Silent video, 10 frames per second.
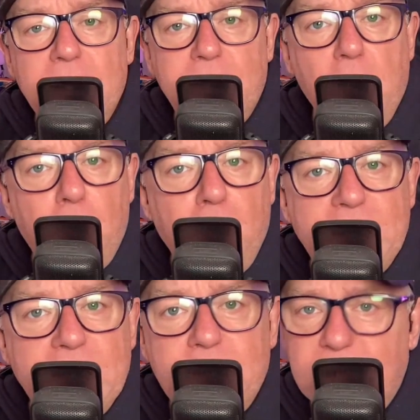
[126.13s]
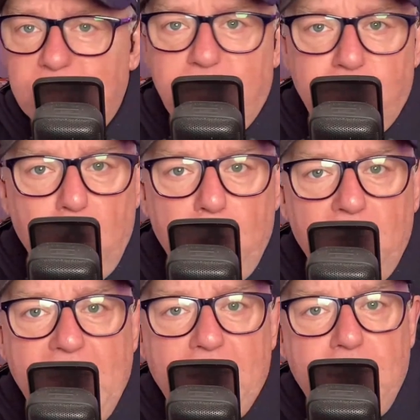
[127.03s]
the operator can drop off
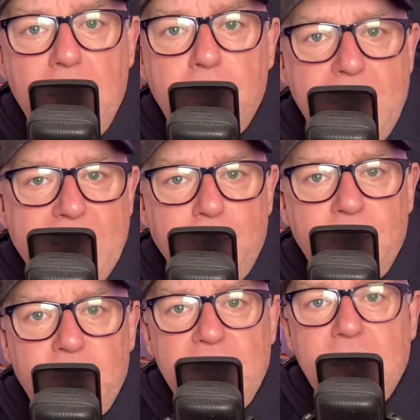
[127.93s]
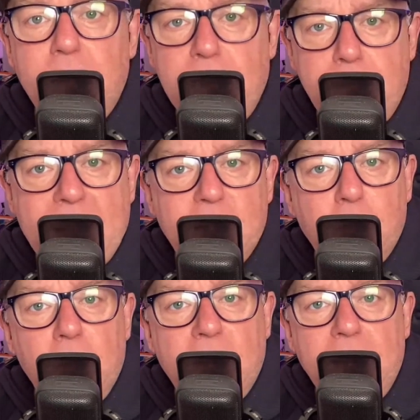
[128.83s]
that grab, pick up the shear, and be back to
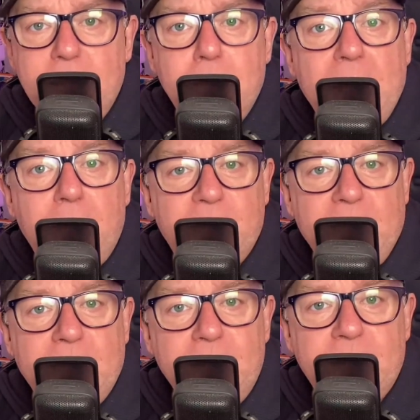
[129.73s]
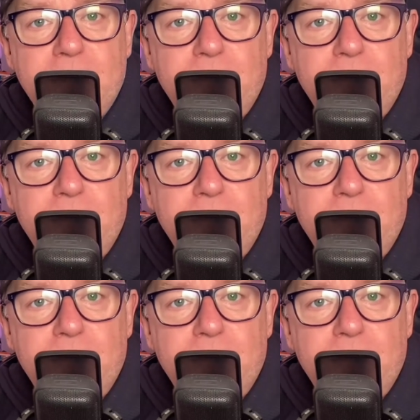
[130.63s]
work in a matter of seconds.